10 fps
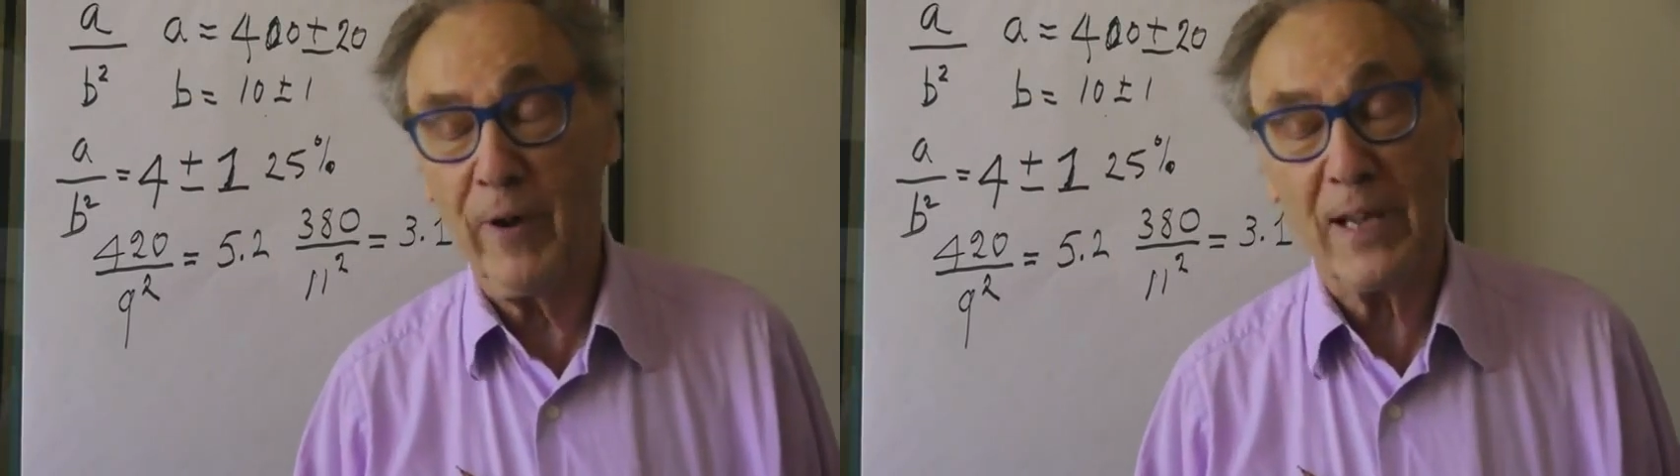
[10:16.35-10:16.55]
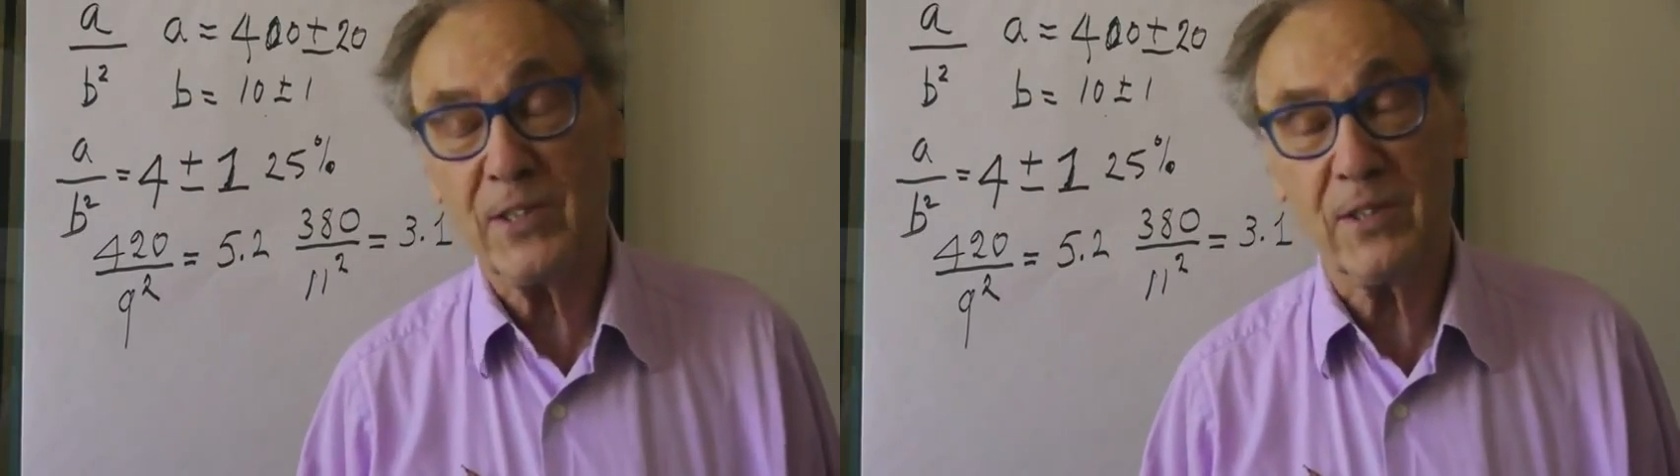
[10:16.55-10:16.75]

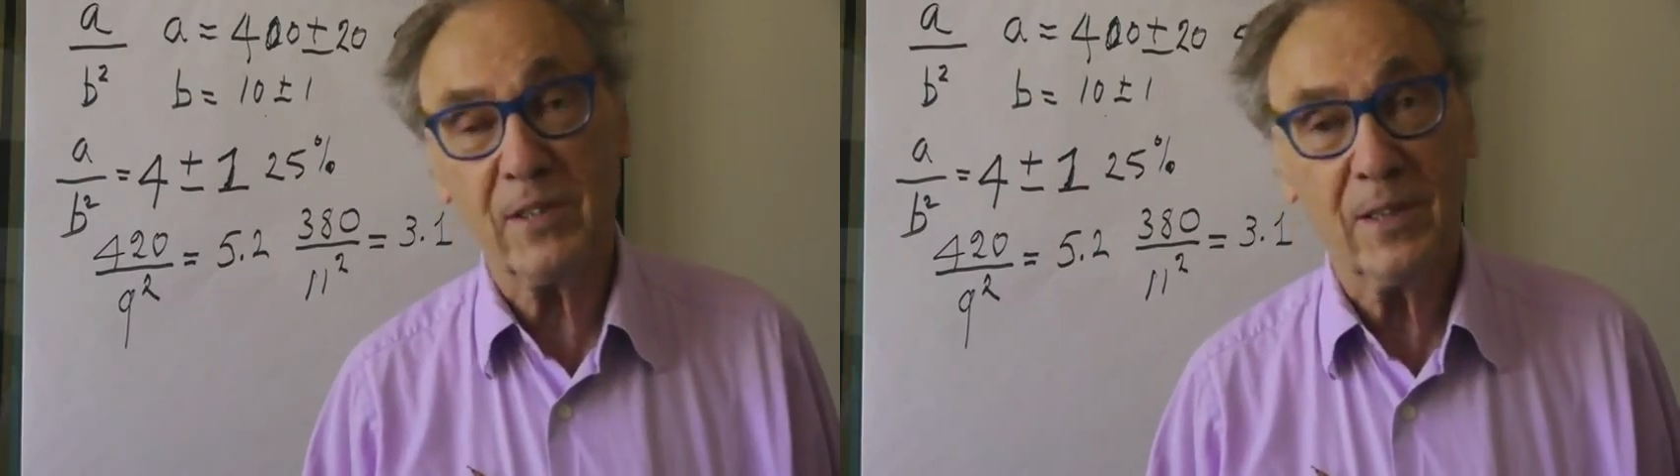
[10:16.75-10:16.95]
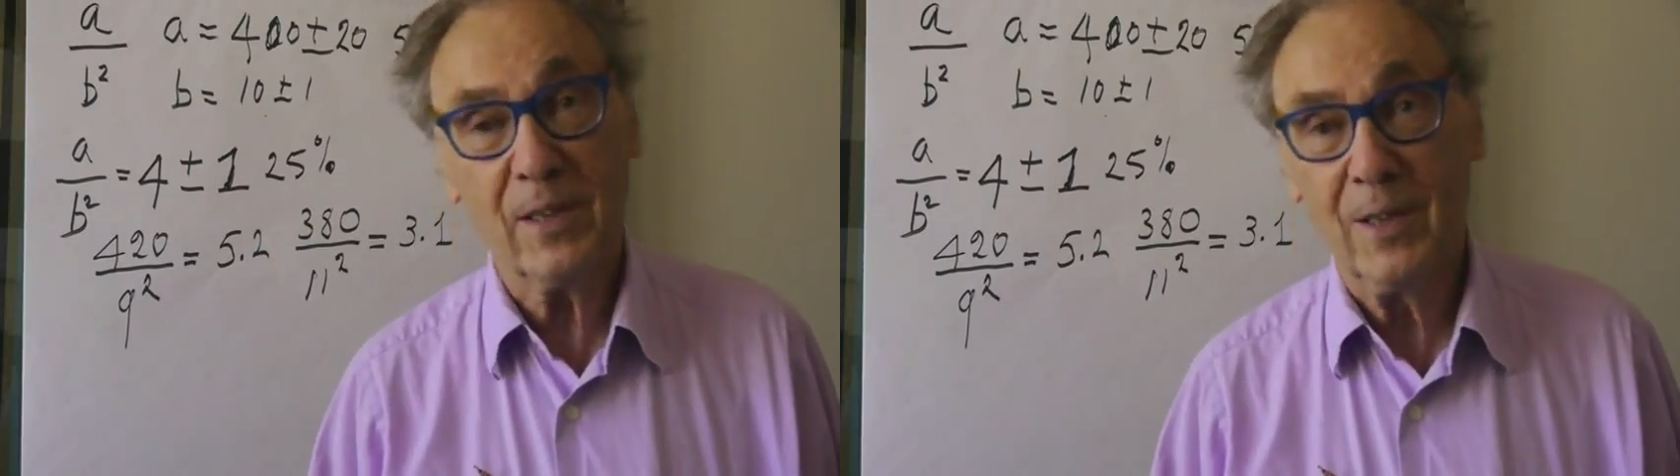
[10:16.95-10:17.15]
the
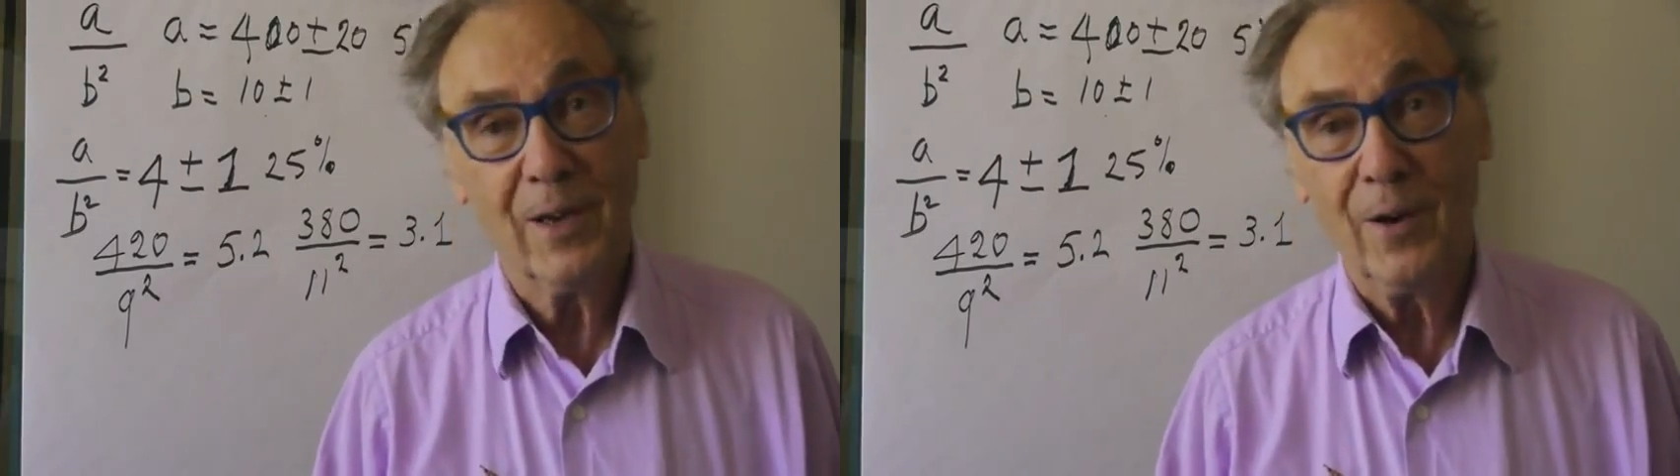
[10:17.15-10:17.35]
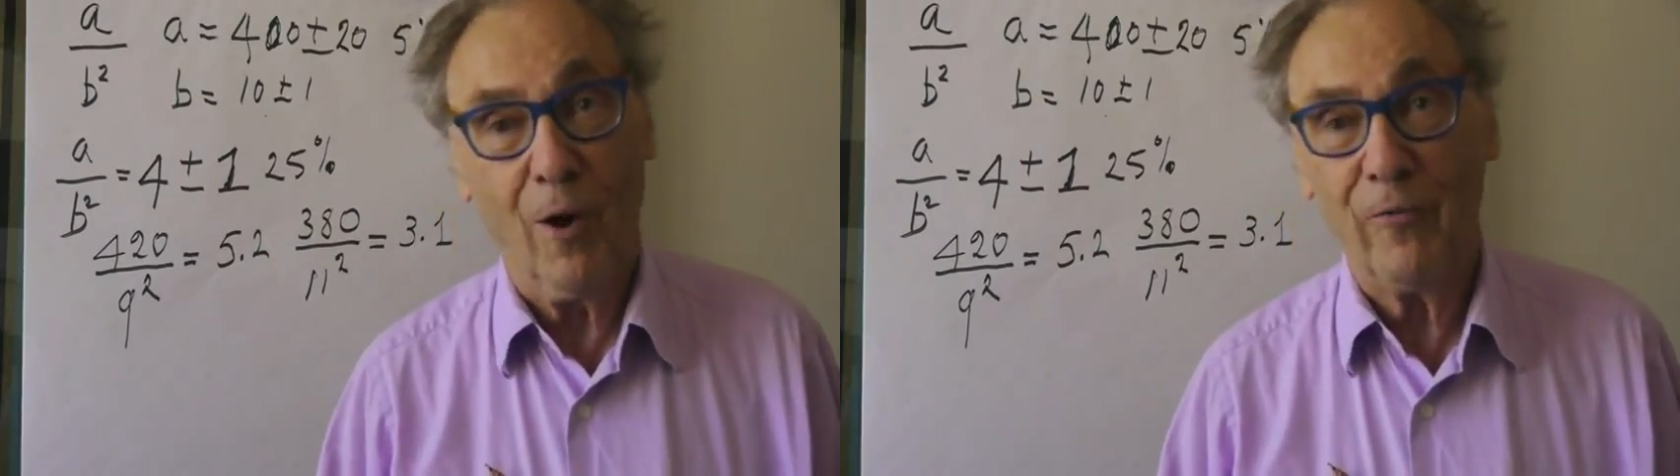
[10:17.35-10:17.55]
rest
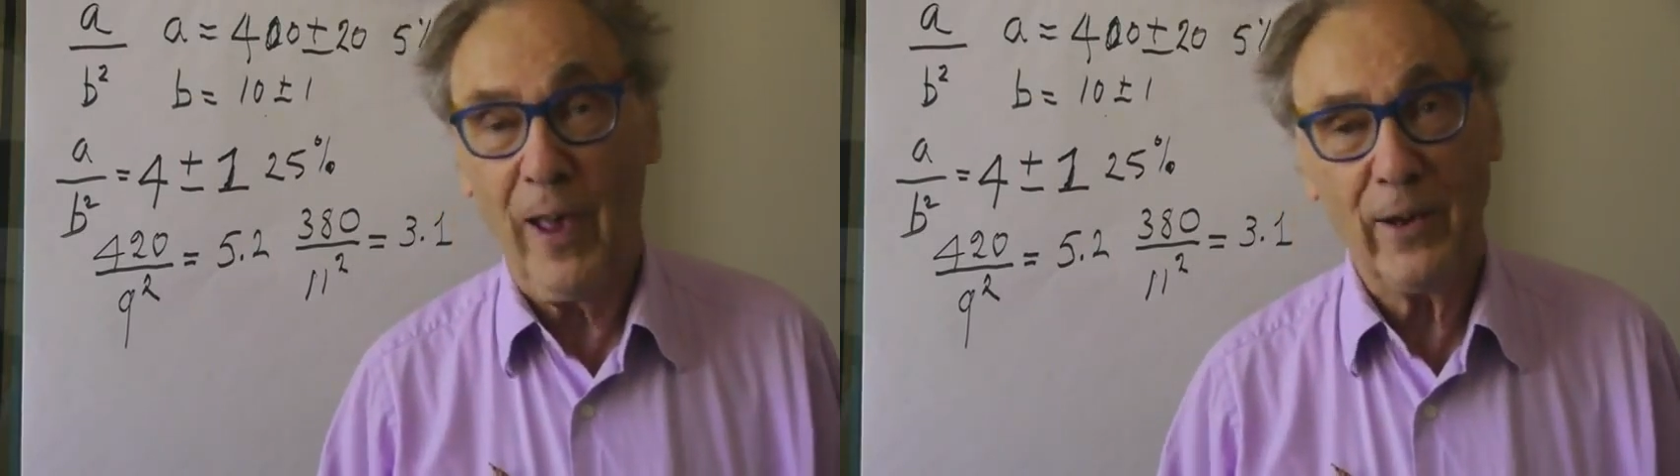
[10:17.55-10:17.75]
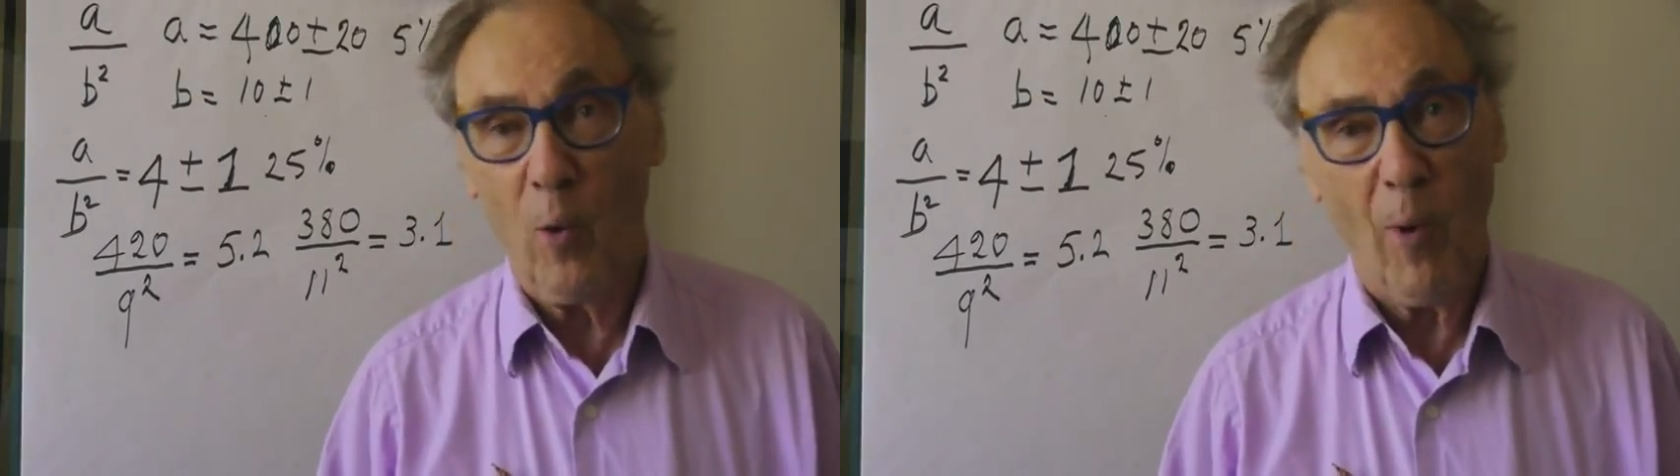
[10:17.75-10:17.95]

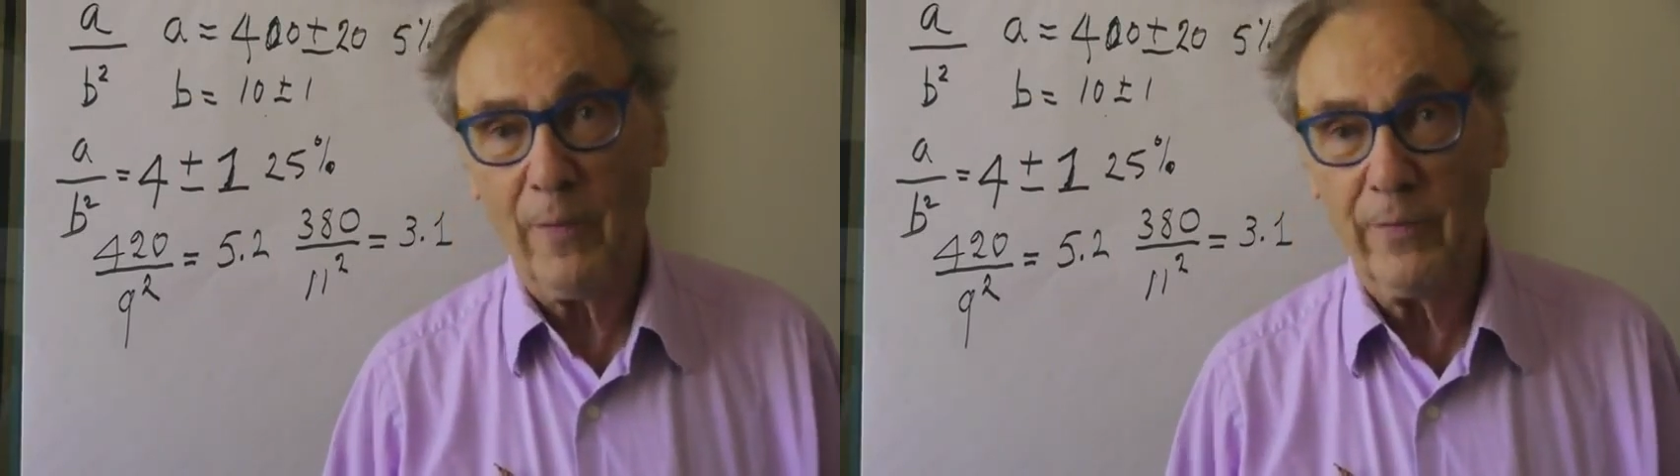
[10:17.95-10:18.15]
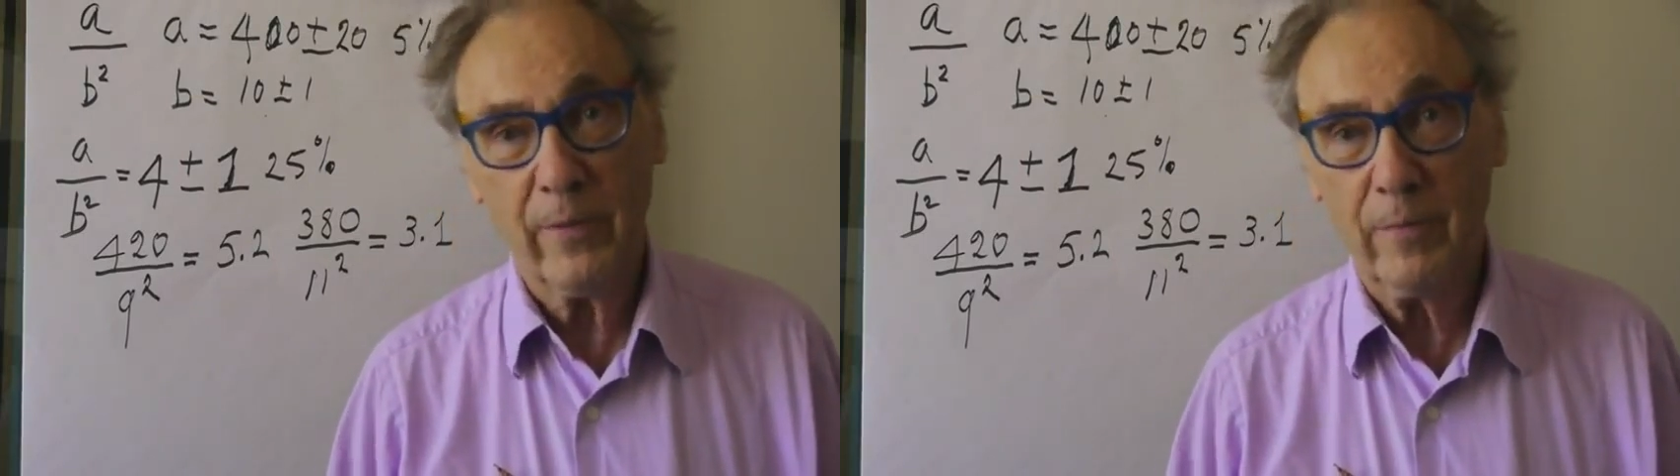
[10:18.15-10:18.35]
of
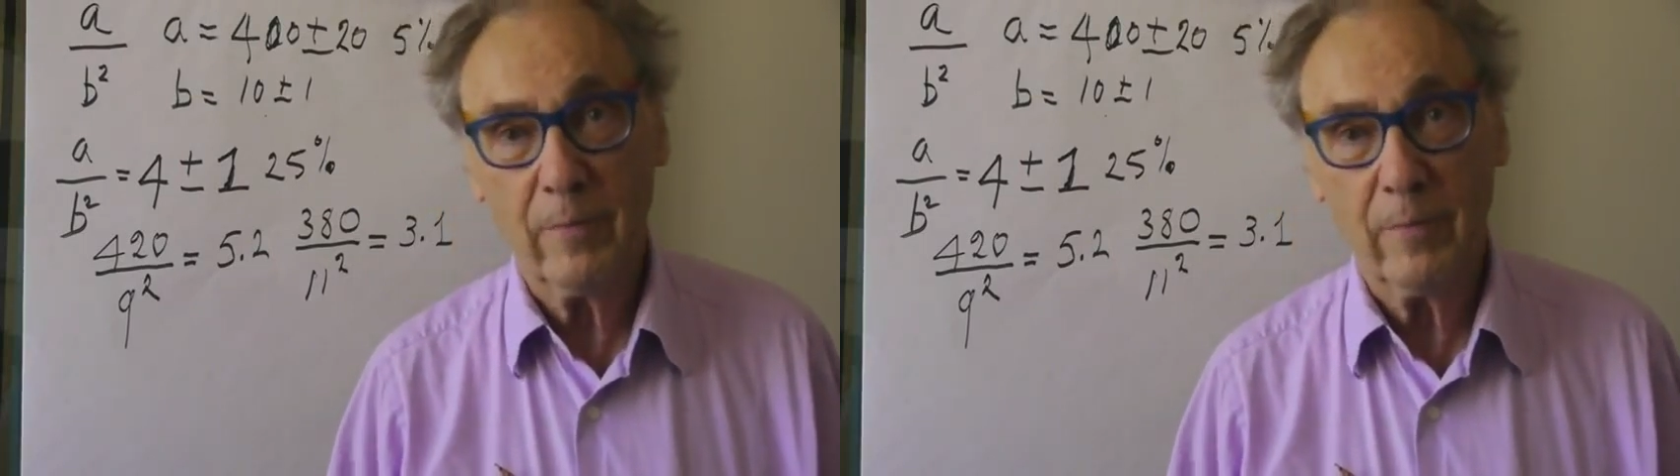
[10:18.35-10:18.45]
Edelman.